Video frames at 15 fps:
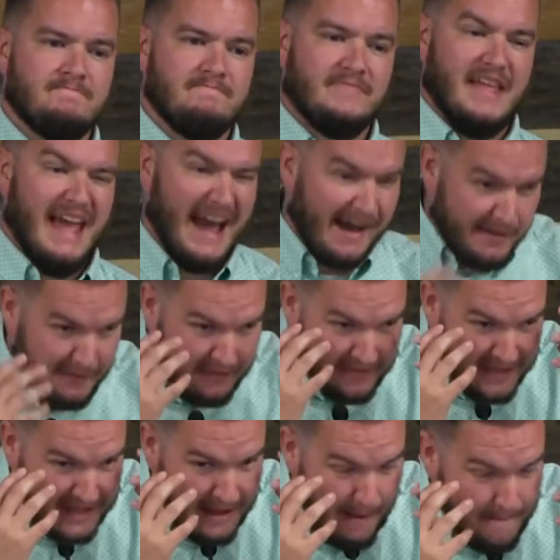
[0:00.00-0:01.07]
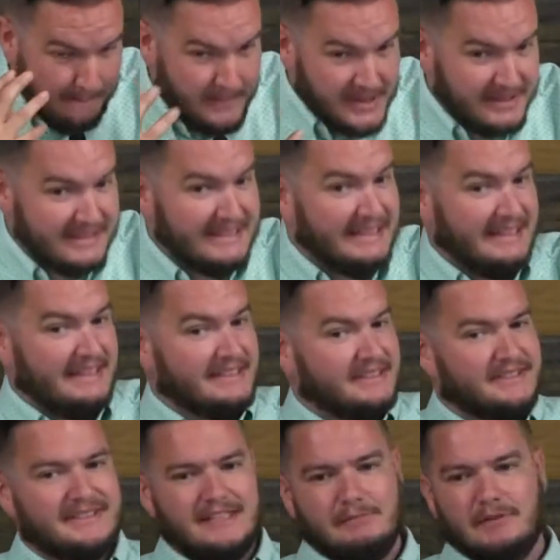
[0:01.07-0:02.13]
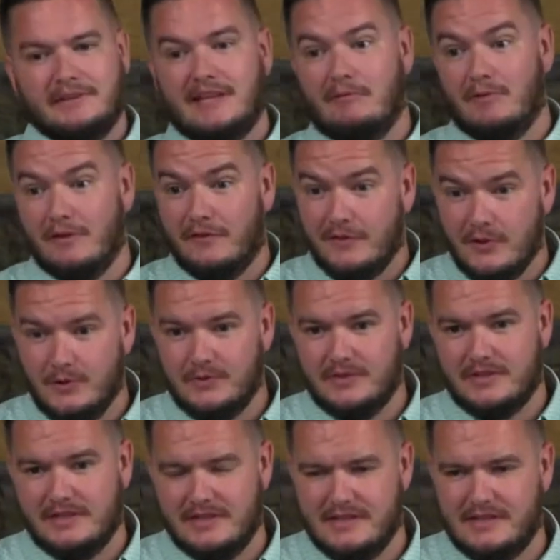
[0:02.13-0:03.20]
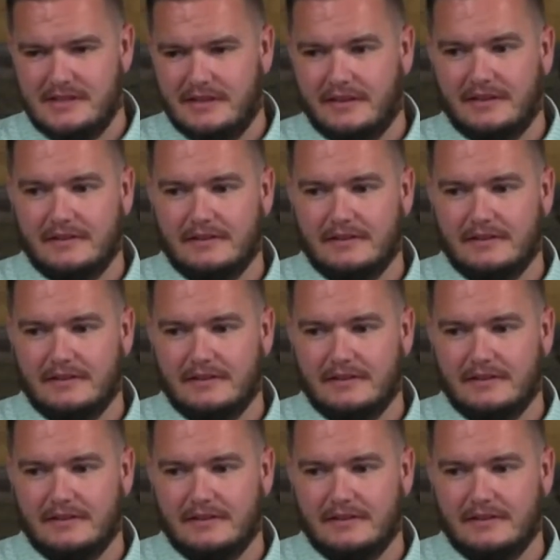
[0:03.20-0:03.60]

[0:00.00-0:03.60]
They have the ability to see, but they refuse to see.